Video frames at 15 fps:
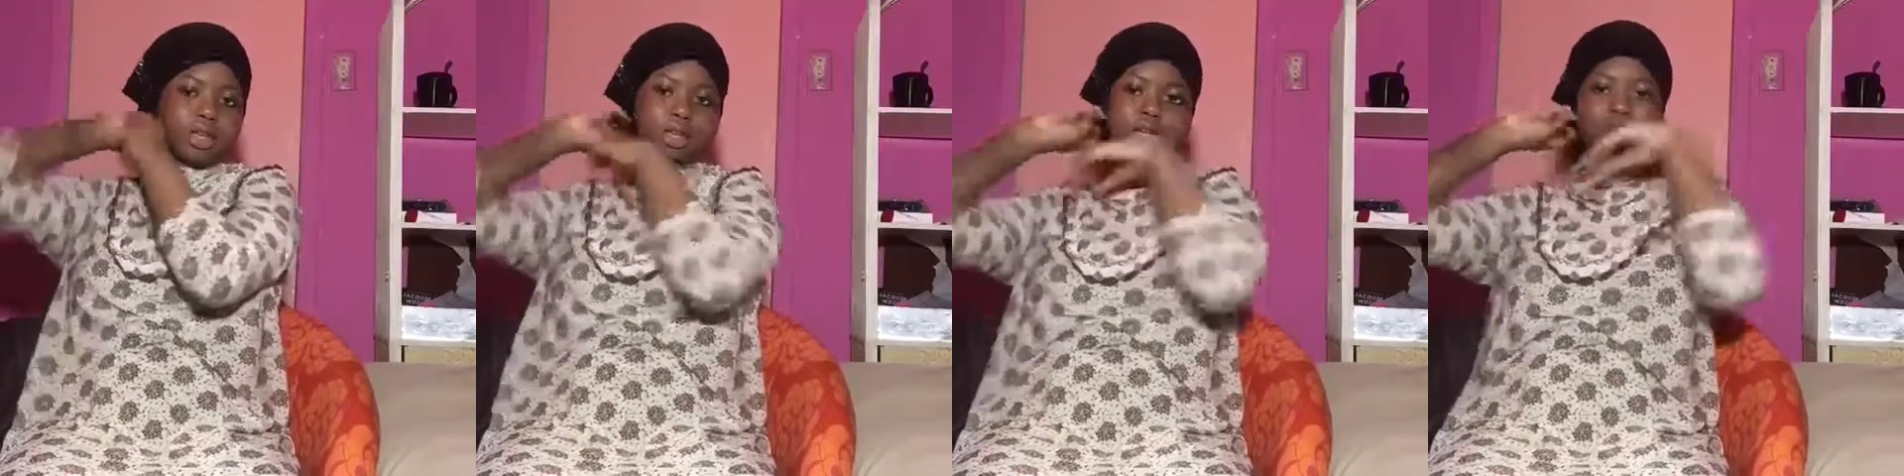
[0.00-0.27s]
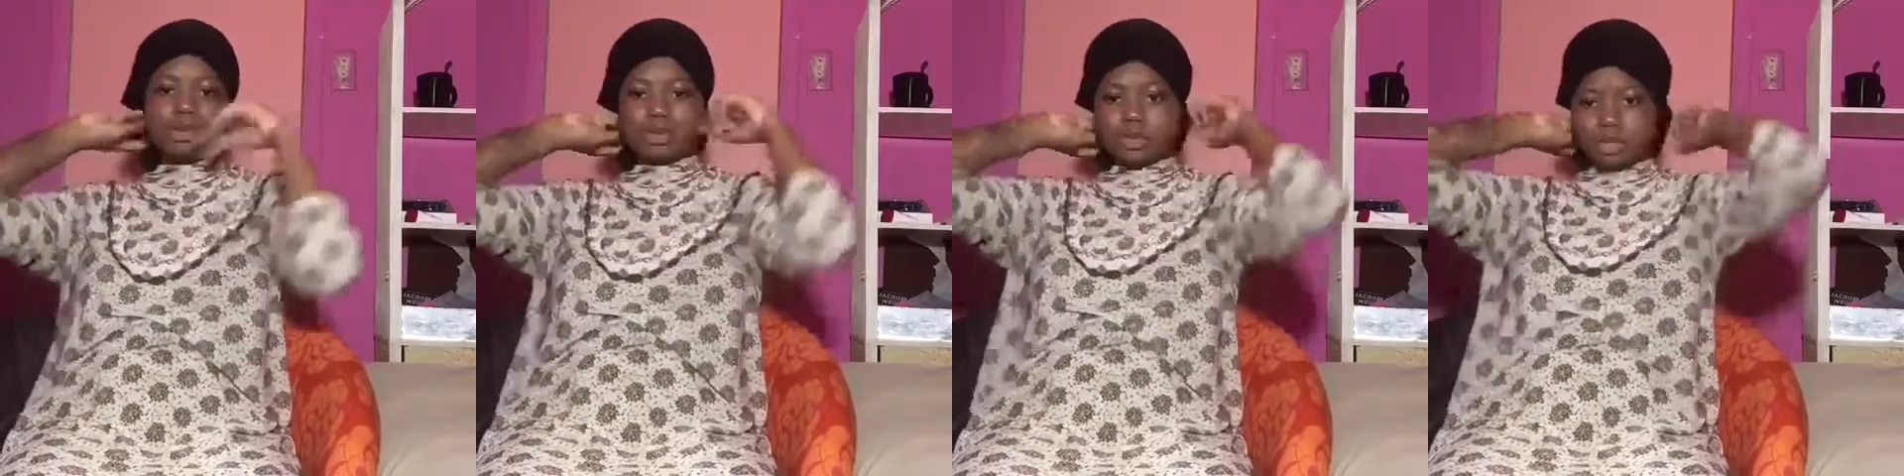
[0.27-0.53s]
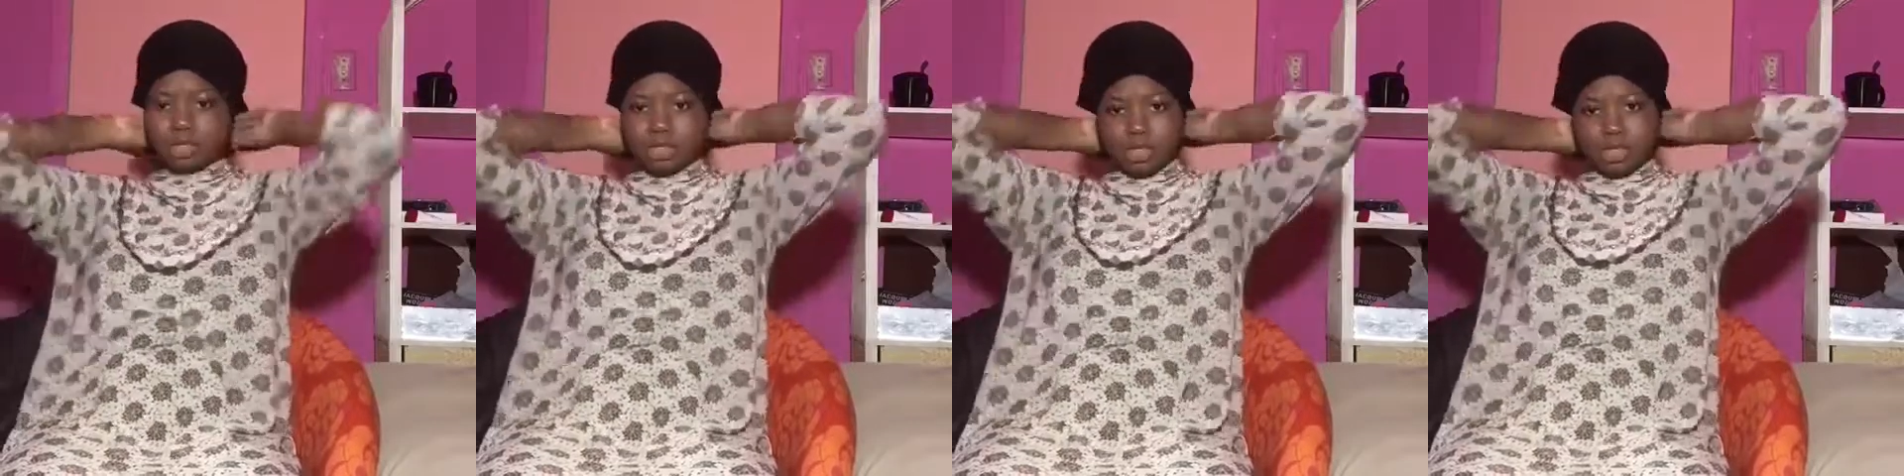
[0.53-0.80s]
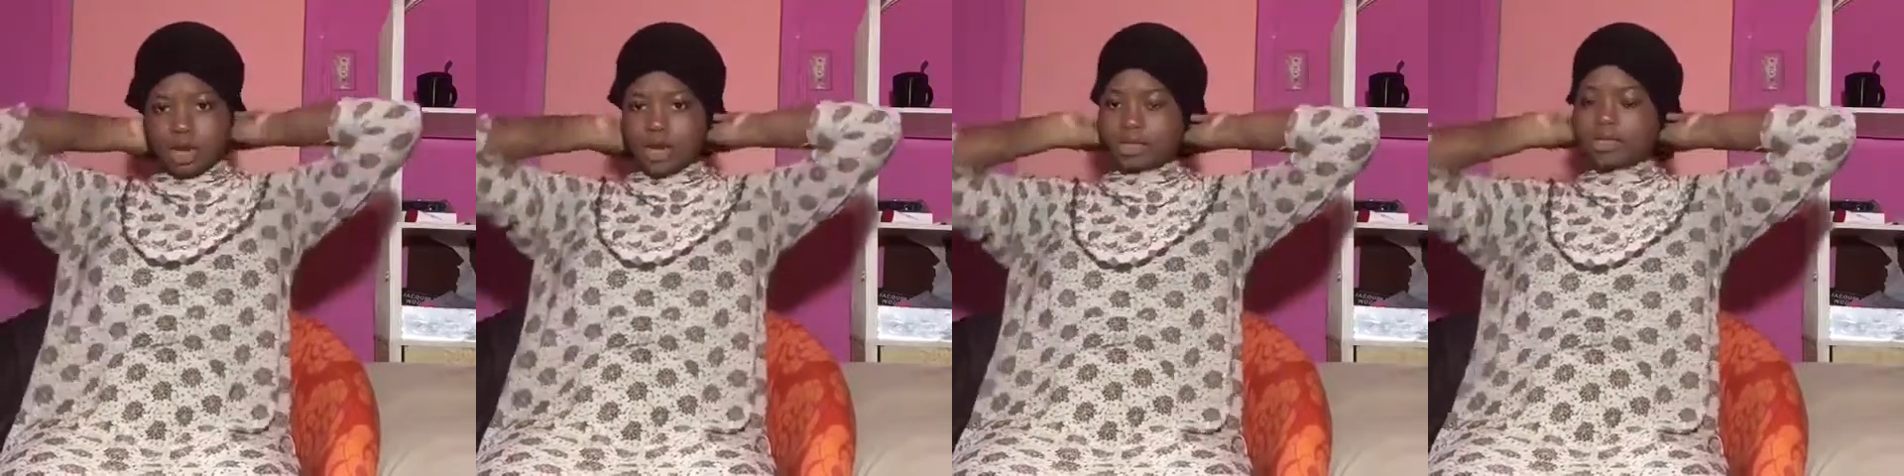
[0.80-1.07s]
and you could
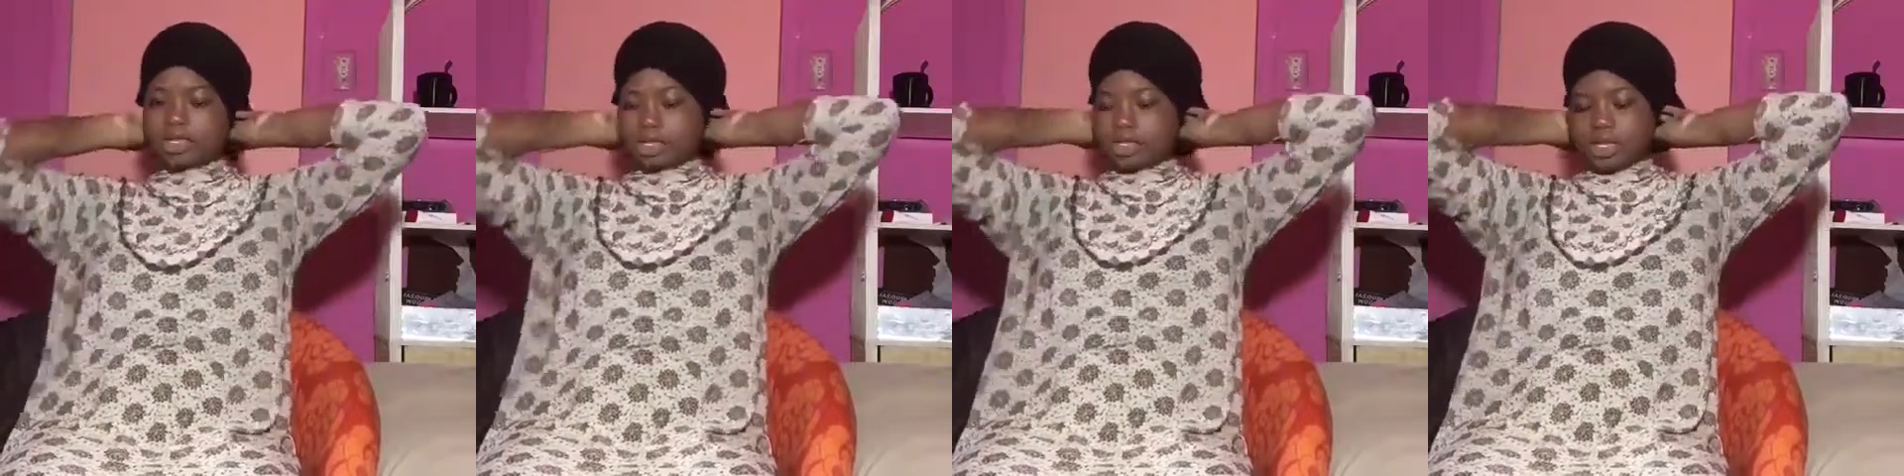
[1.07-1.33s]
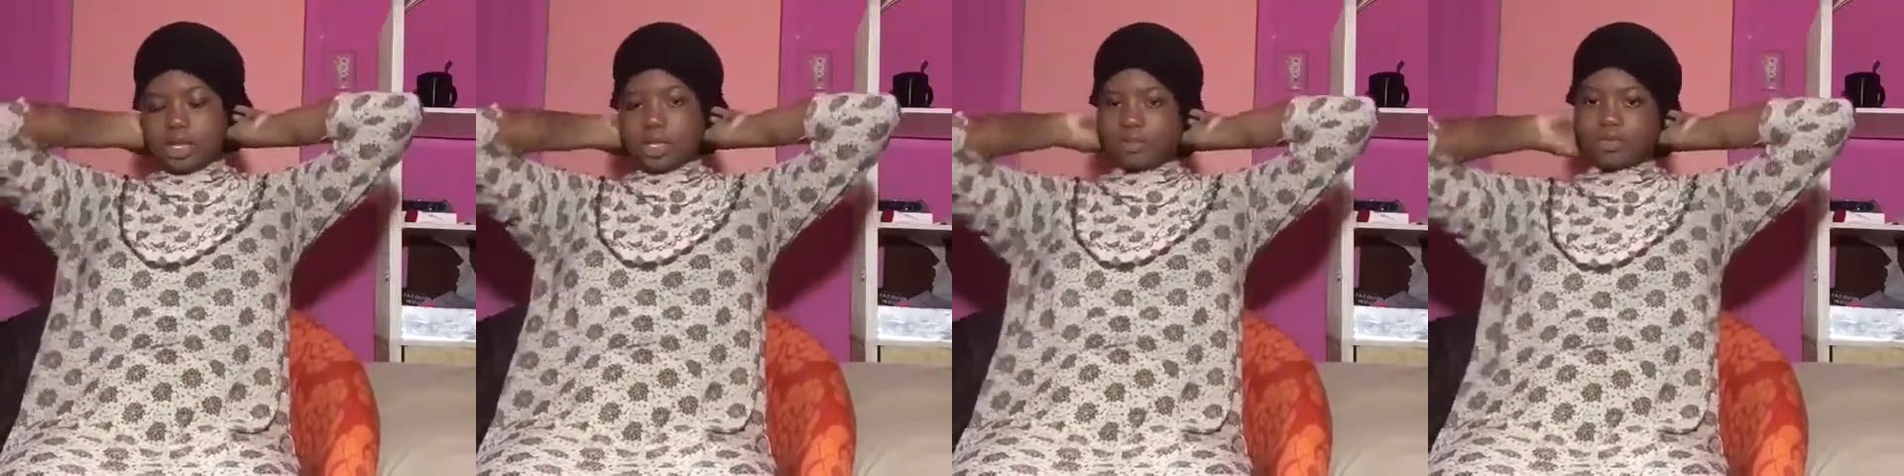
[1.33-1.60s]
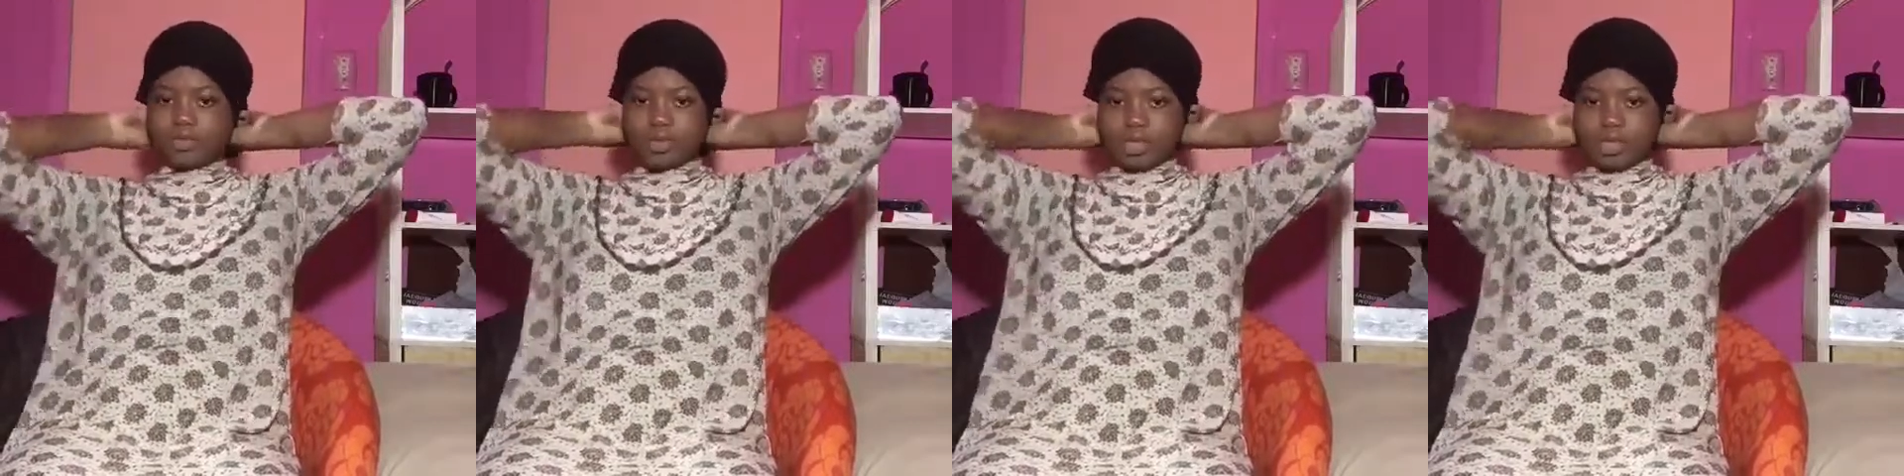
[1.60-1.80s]
just tuck this in.